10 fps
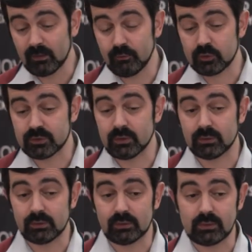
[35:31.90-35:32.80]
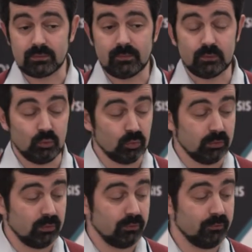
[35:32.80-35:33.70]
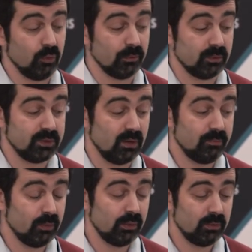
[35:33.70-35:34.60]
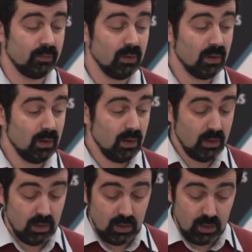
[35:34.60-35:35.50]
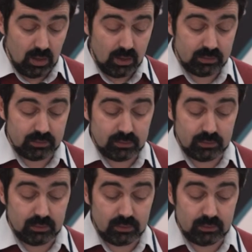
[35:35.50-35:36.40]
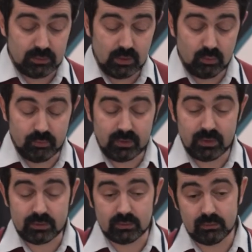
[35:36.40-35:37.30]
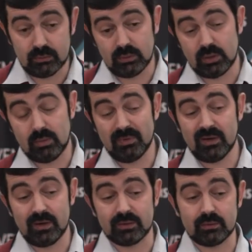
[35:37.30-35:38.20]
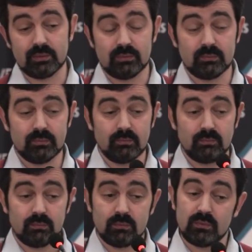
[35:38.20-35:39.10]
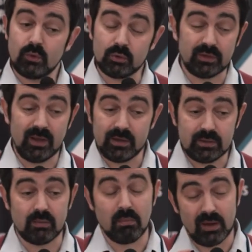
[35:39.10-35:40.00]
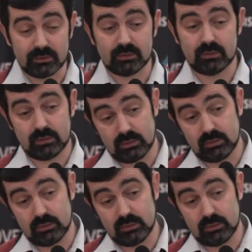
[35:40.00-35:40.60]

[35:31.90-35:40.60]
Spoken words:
functional tool for Java program. And now we can migrate not any but